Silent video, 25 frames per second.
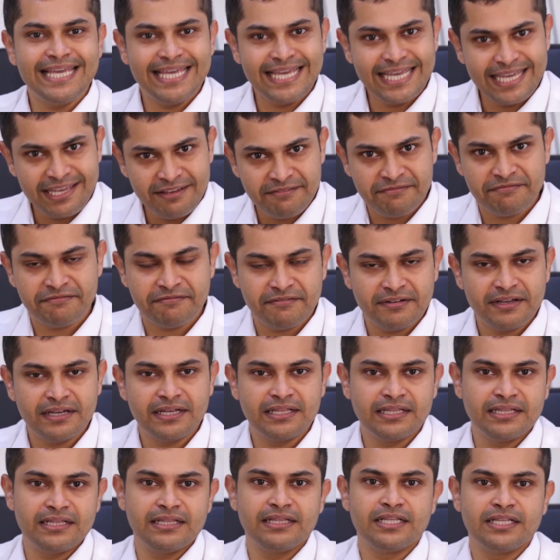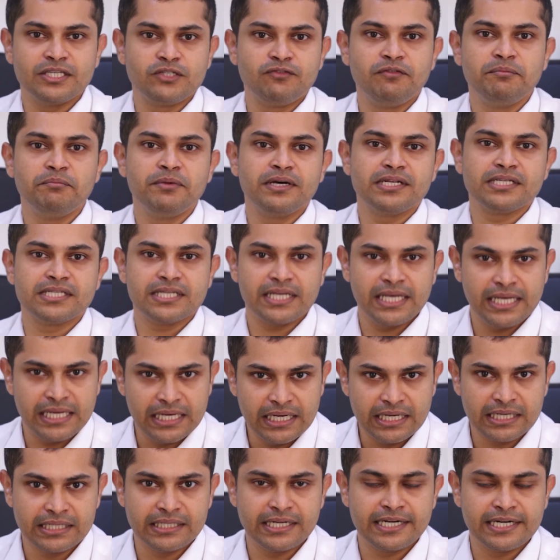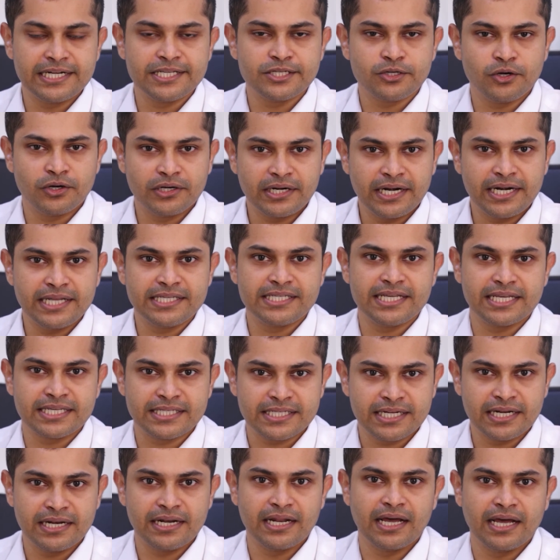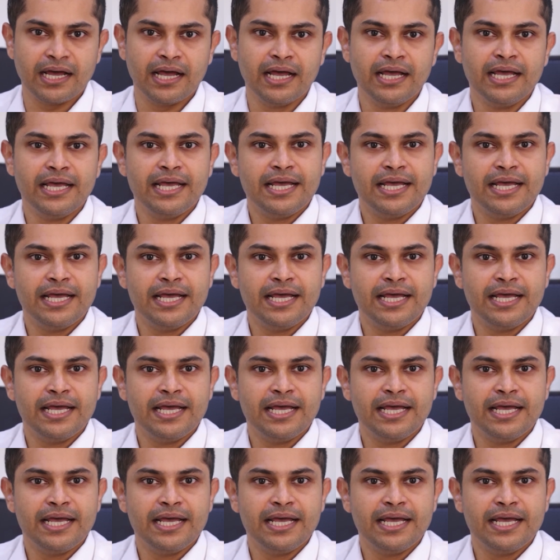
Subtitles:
if swimmer's ear, that is otitis externa,